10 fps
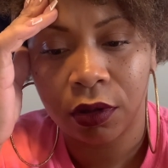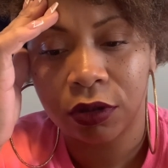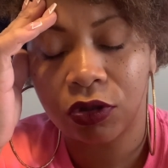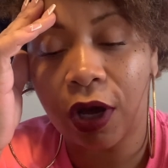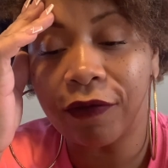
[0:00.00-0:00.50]

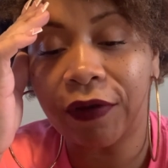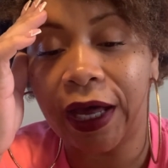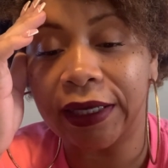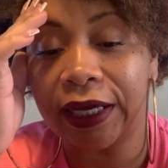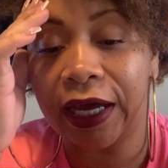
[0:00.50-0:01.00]
So I feel
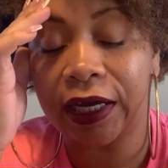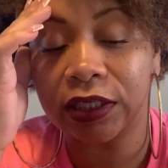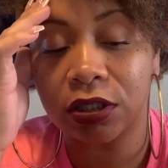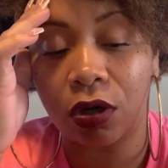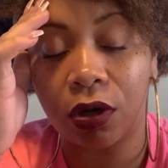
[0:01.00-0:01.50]
like, dang,
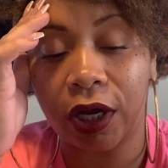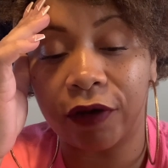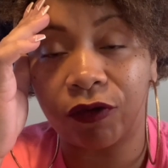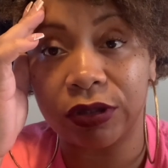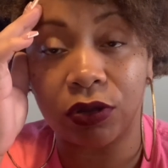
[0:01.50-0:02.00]

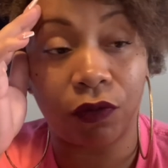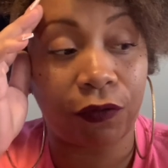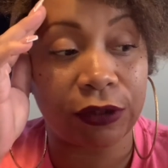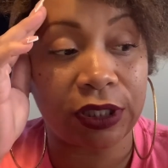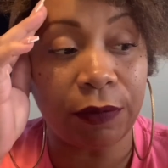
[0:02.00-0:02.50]
for
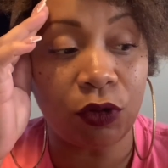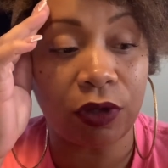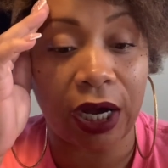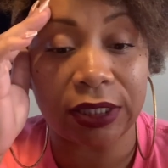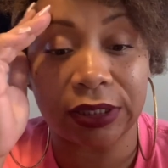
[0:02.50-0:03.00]
some of you
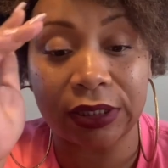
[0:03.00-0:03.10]
guys,